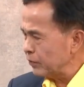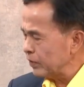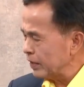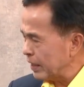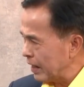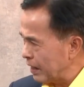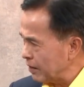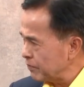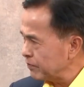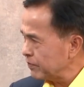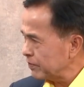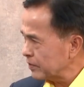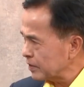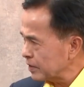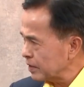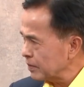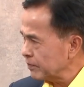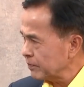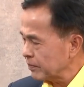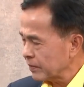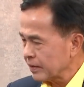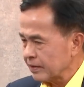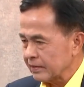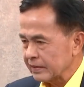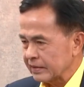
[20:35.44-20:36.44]
we have
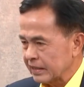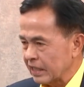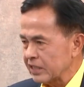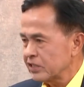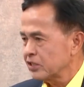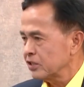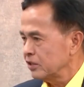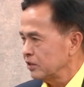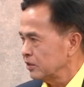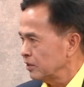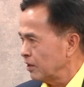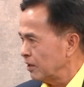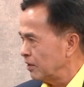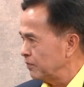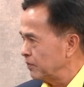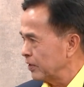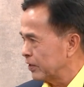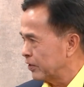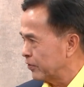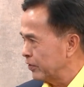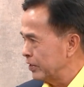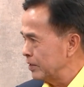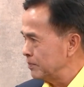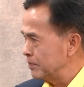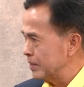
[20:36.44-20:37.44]
dozens of
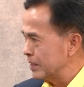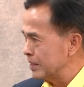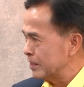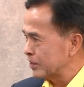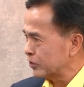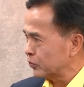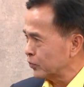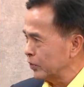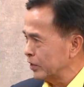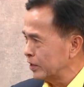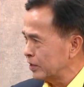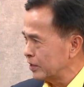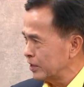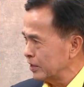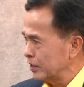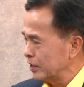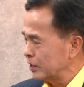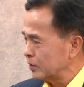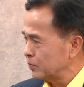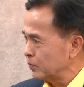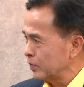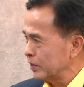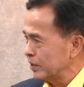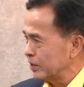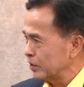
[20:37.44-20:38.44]
agreements,
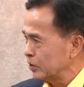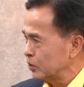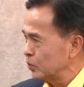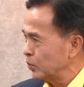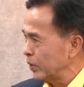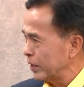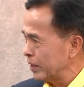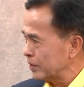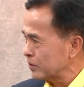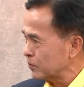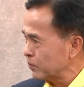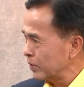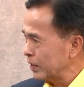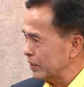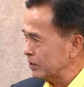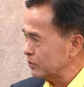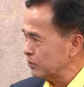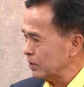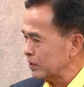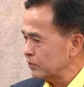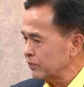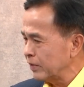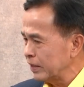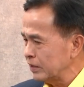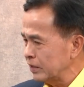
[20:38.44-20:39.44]
treaties with the U.S., right?
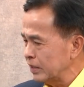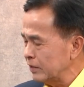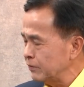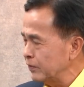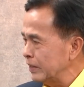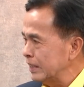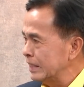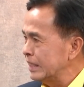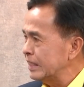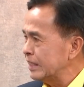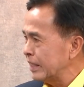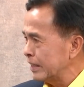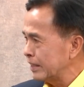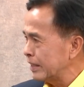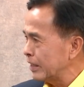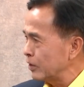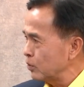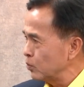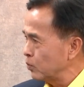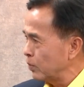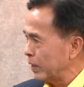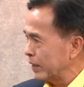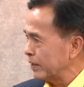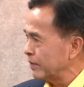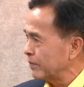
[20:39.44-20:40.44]
But why did we need another
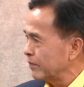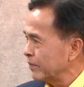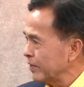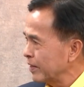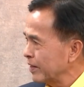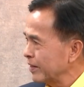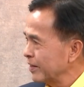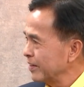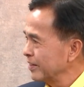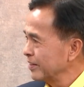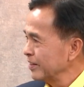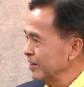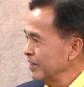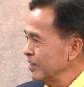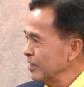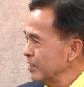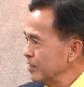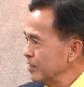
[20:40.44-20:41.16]
one? Yeah.